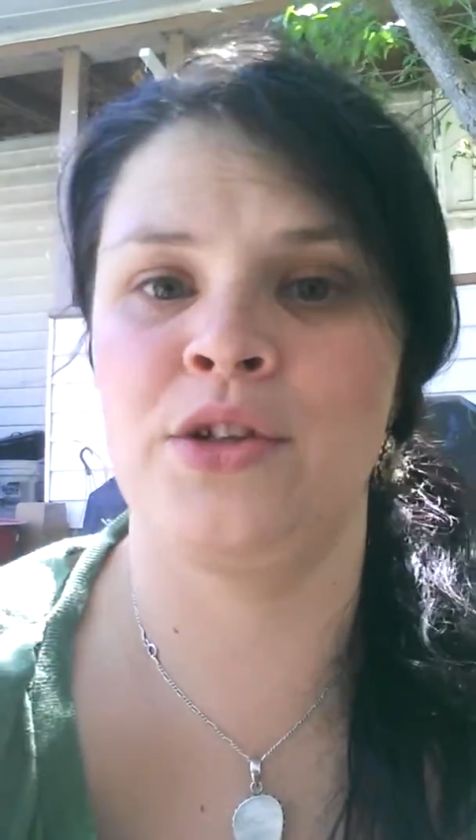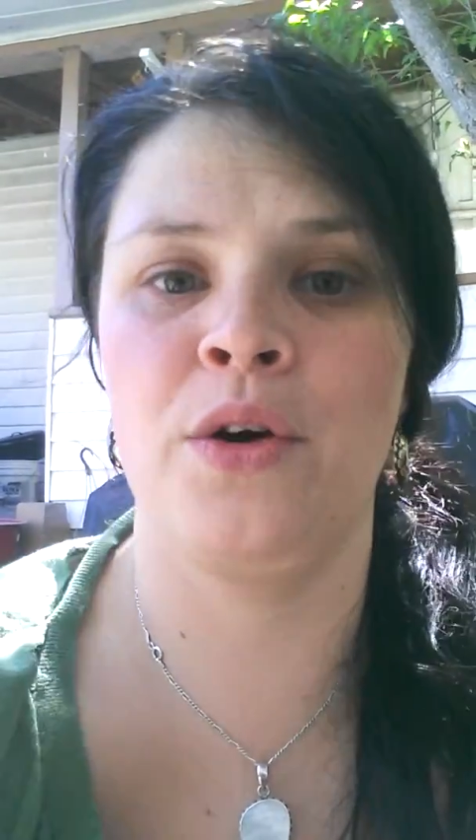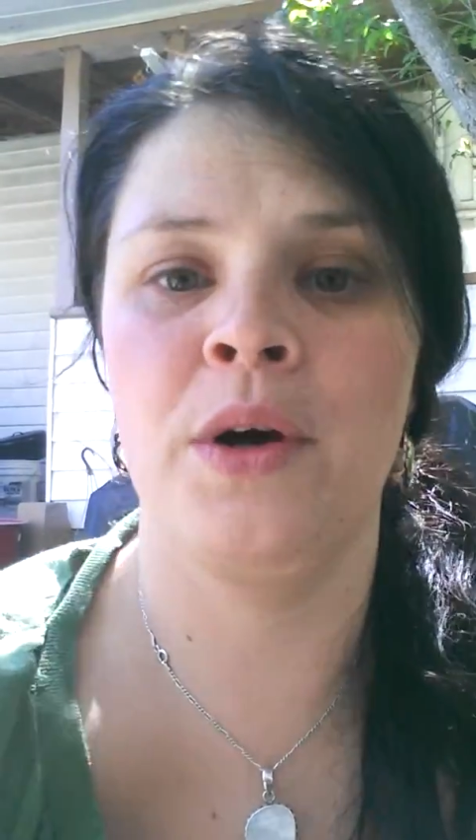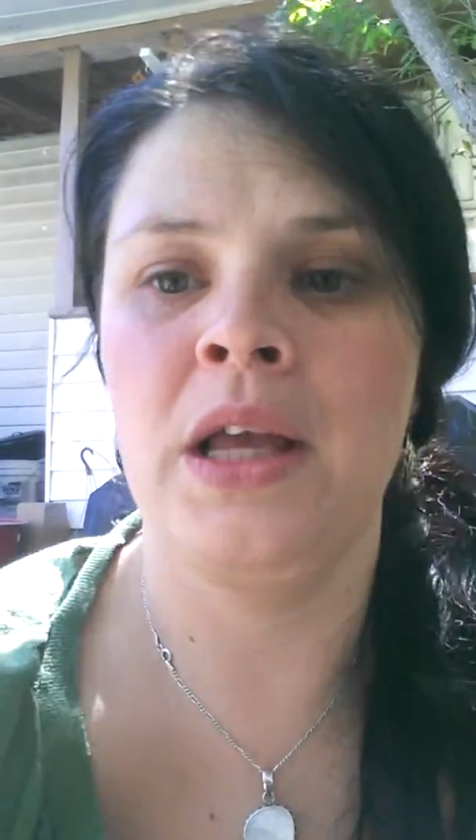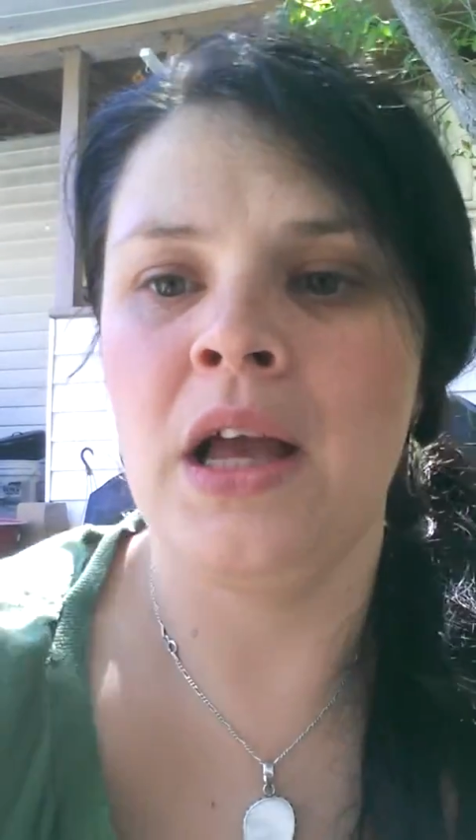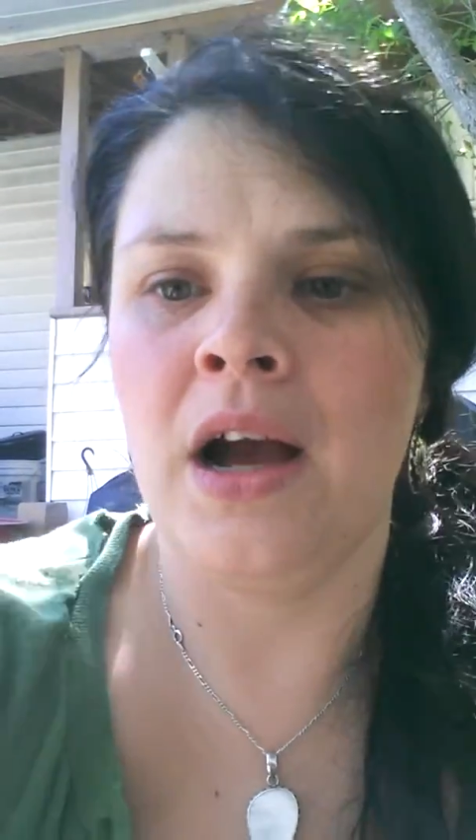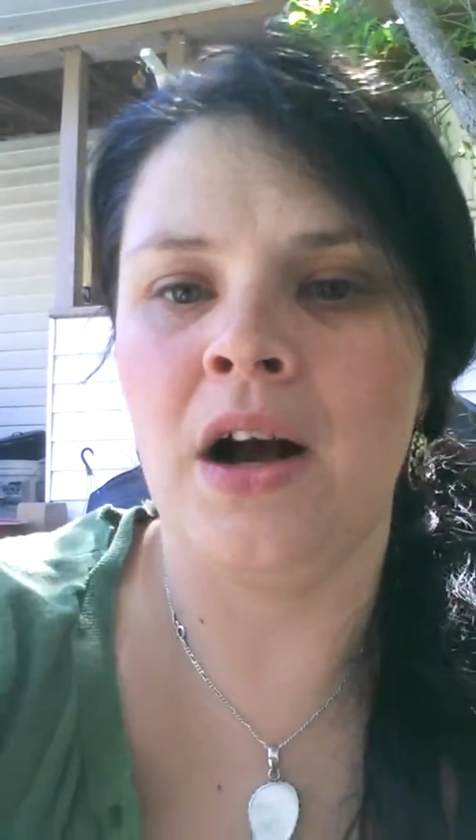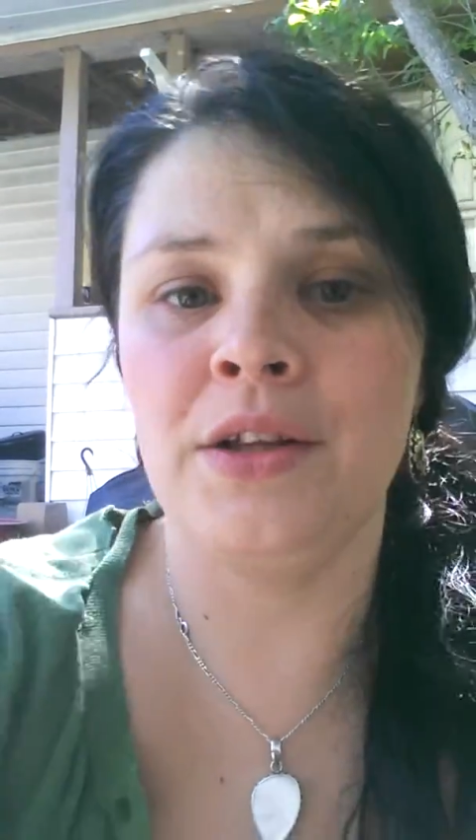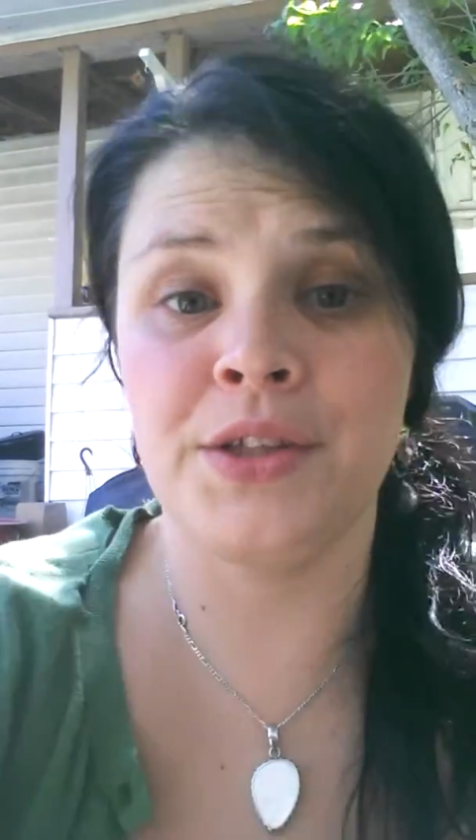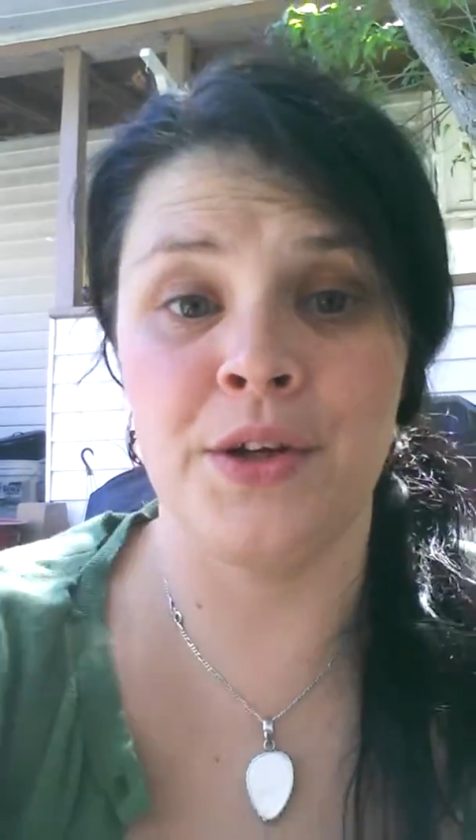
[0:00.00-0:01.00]
So
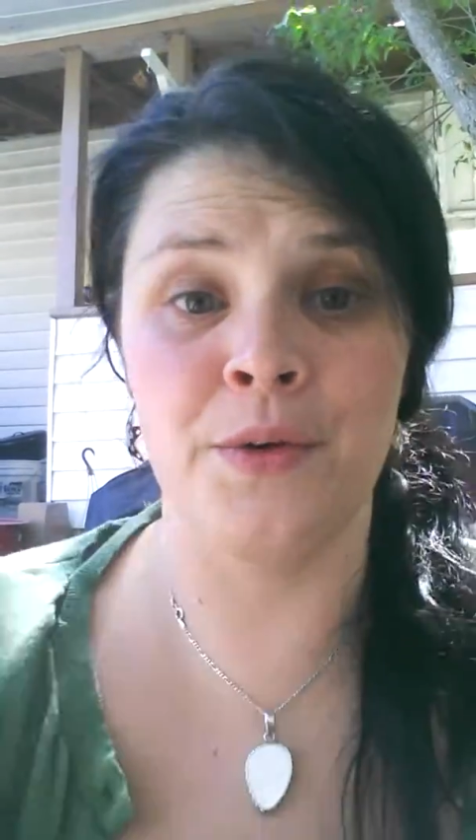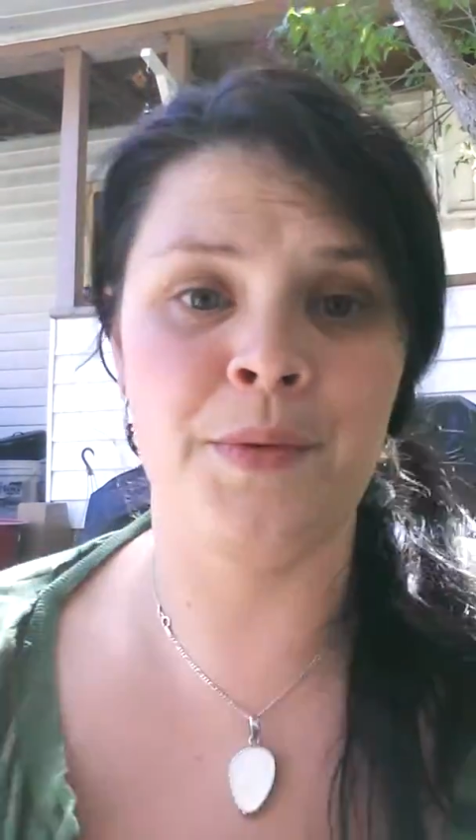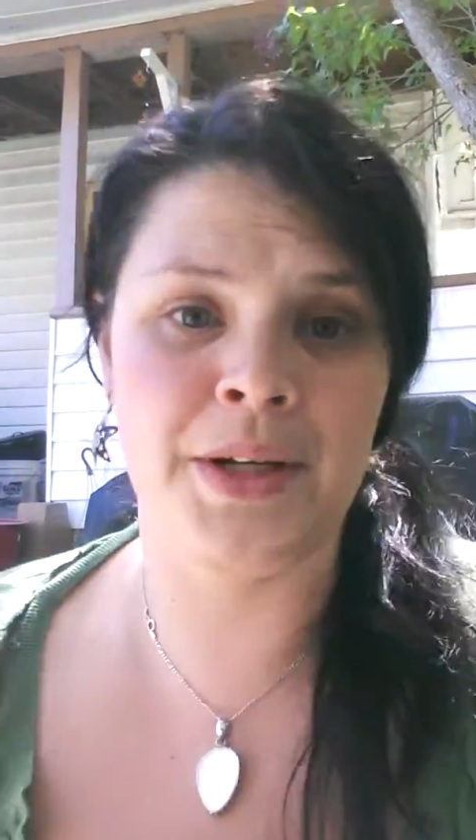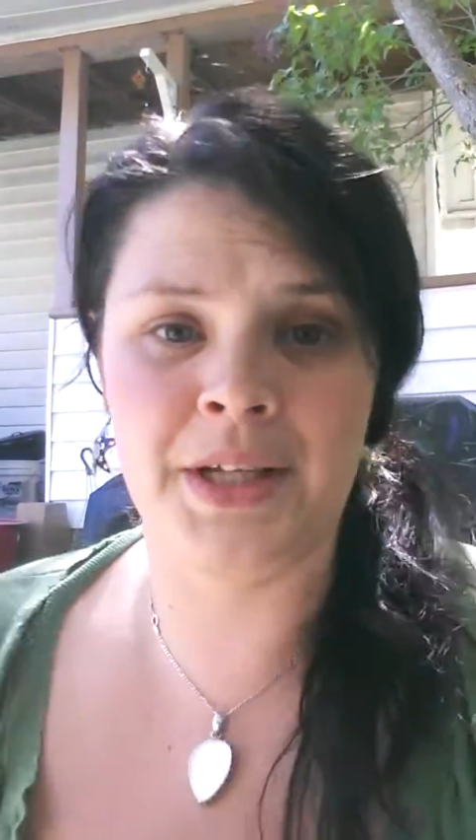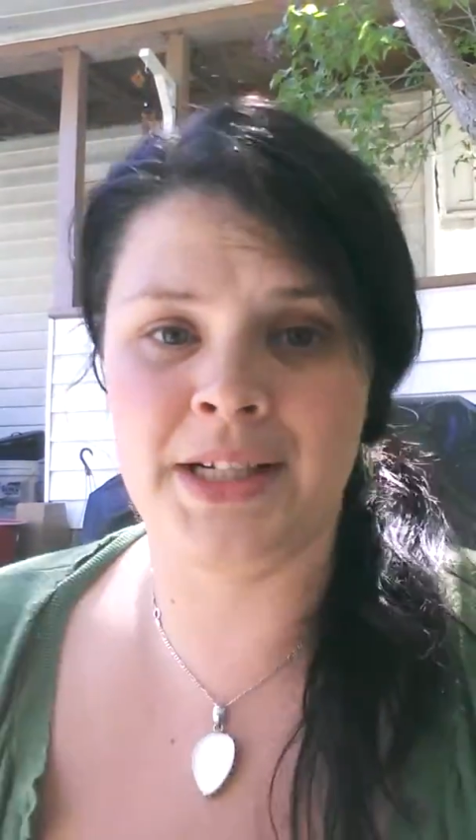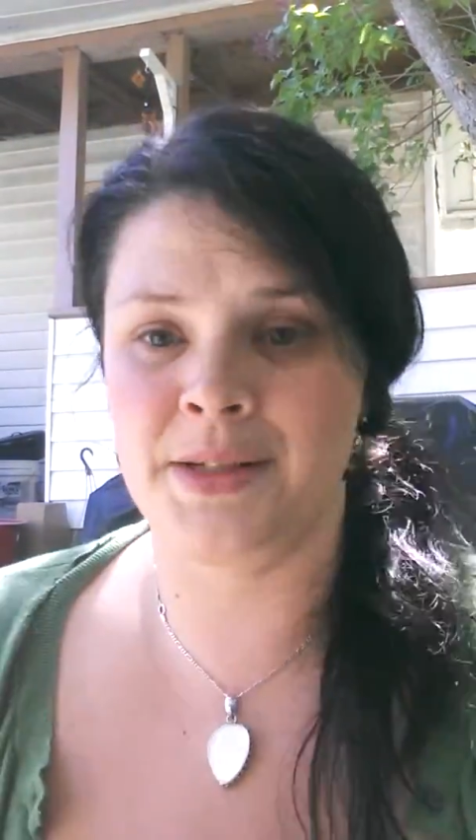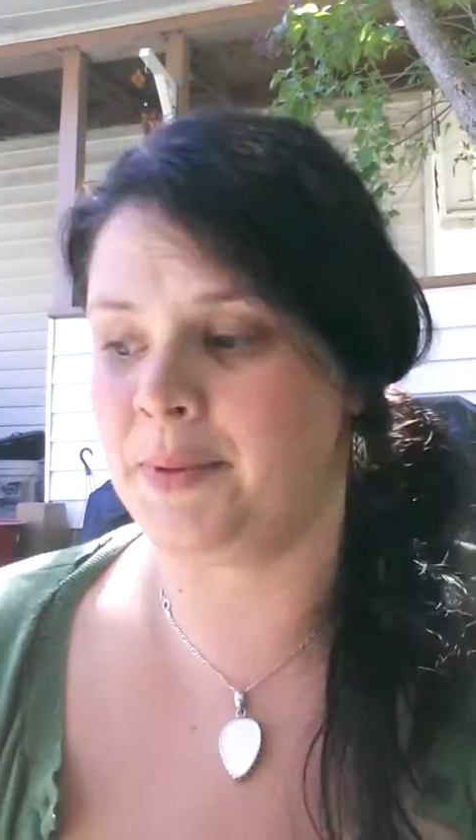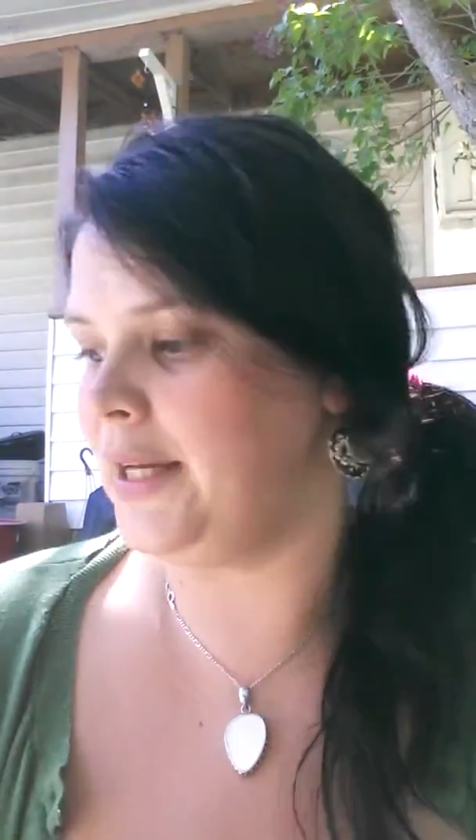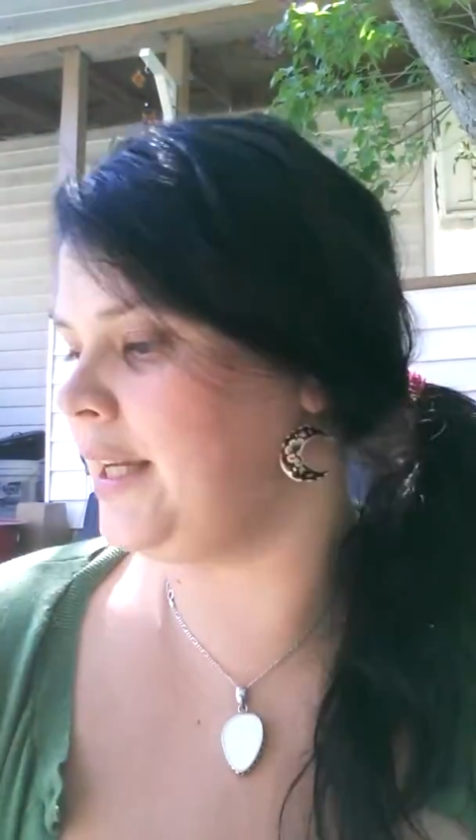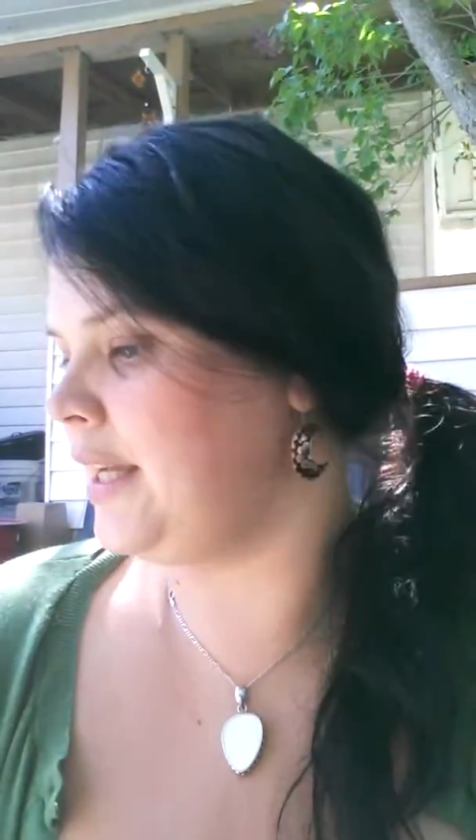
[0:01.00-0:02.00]
also what I'd like to
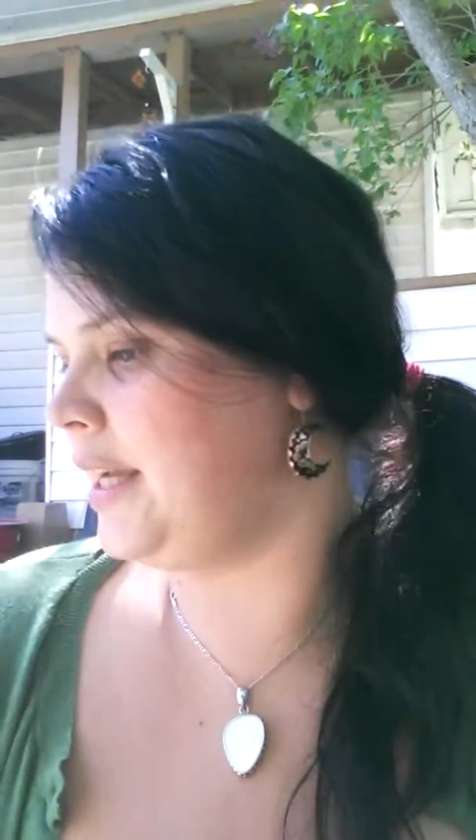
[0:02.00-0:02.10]
pick